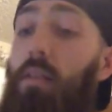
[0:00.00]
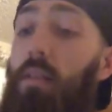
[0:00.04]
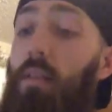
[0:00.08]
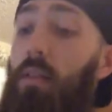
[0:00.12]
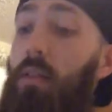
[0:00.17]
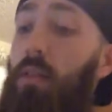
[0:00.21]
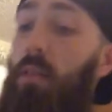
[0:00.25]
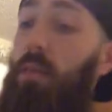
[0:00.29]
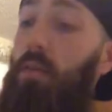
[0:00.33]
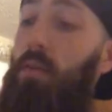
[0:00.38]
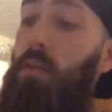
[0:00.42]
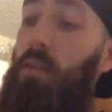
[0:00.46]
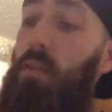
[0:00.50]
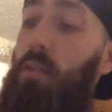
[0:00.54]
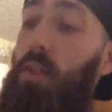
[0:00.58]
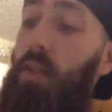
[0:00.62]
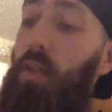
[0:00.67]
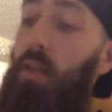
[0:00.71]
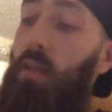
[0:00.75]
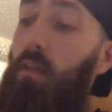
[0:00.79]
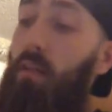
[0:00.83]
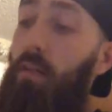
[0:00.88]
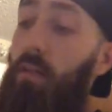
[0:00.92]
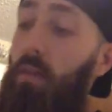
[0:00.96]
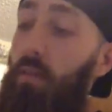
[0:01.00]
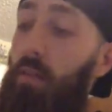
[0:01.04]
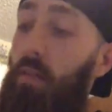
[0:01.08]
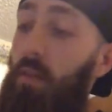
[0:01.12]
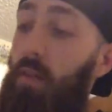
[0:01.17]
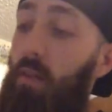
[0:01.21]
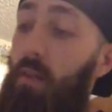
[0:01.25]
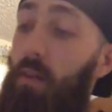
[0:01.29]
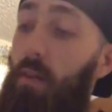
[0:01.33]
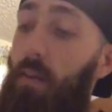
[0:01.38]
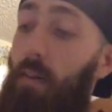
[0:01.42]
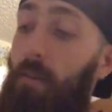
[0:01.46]
newsstand,
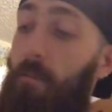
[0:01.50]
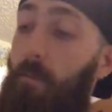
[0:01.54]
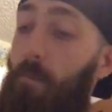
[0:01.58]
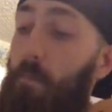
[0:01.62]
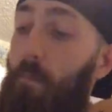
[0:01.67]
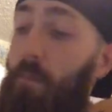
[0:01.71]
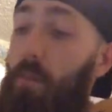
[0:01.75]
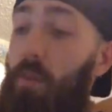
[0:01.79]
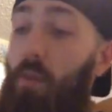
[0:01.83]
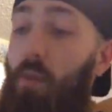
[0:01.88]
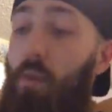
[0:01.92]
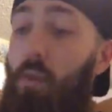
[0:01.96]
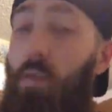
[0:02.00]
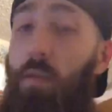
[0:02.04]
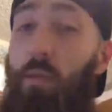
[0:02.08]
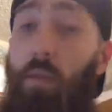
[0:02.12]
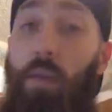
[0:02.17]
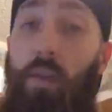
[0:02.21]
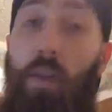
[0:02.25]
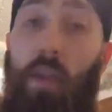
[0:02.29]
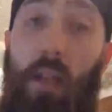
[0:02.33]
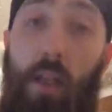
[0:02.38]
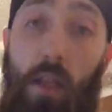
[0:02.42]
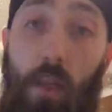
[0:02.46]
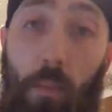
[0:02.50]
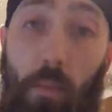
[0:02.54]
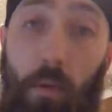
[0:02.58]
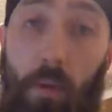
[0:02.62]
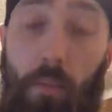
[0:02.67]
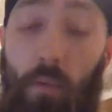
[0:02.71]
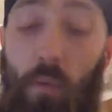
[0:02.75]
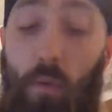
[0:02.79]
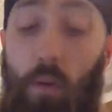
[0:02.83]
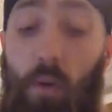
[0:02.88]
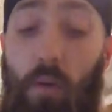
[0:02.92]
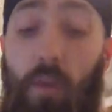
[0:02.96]
so it's worth a little
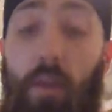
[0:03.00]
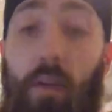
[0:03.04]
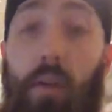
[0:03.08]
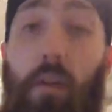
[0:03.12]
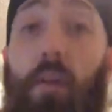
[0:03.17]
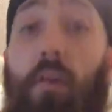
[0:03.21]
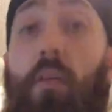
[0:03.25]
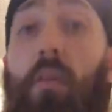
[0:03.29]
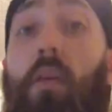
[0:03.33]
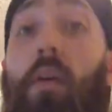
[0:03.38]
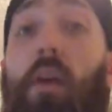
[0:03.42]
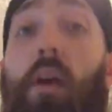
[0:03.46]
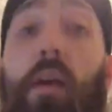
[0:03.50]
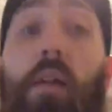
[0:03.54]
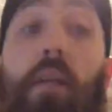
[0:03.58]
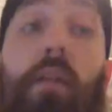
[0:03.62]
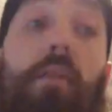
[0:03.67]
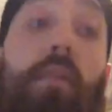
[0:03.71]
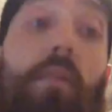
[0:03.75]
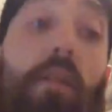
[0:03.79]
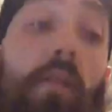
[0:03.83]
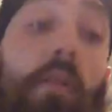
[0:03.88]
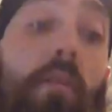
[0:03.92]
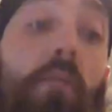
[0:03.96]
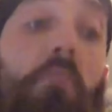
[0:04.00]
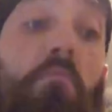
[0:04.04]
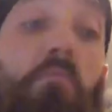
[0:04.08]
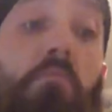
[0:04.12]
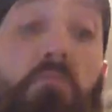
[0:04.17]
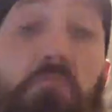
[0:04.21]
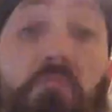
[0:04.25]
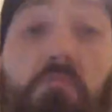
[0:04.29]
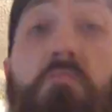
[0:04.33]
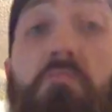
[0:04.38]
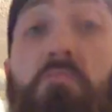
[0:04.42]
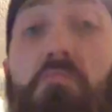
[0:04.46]
bit more than the direct. So
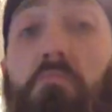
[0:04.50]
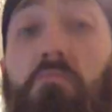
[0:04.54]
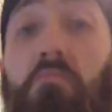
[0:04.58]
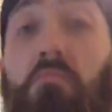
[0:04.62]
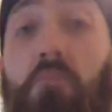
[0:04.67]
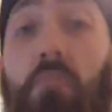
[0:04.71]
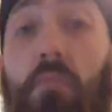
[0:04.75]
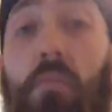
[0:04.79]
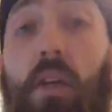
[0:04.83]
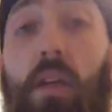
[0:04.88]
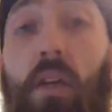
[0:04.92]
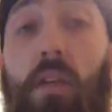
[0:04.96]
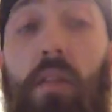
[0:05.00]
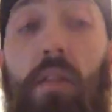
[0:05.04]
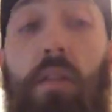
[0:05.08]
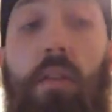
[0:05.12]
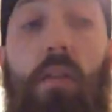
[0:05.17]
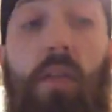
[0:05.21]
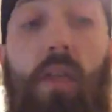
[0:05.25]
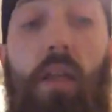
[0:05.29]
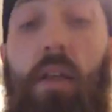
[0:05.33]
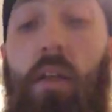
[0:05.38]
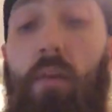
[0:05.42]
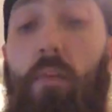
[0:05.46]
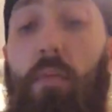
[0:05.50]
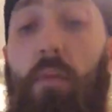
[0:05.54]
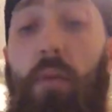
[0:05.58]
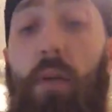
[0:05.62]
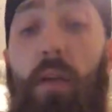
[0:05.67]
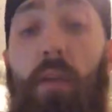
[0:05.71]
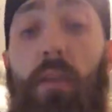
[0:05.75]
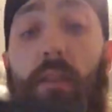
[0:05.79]
it's still got a good price.